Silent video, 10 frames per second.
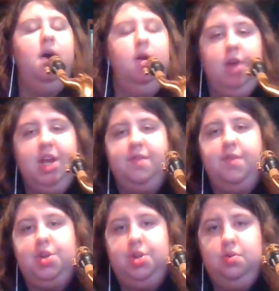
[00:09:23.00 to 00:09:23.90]
rest
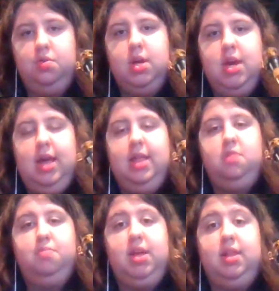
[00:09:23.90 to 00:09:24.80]
for 2, and then
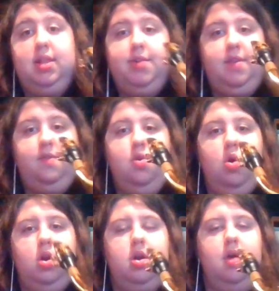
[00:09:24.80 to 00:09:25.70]
you play a series of
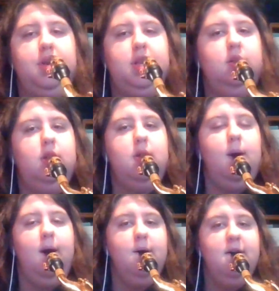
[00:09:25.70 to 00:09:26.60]
quarter notes, so you
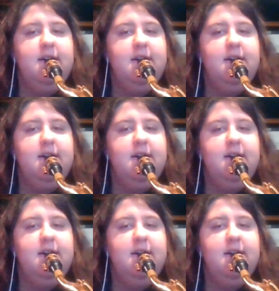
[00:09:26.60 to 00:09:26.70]
go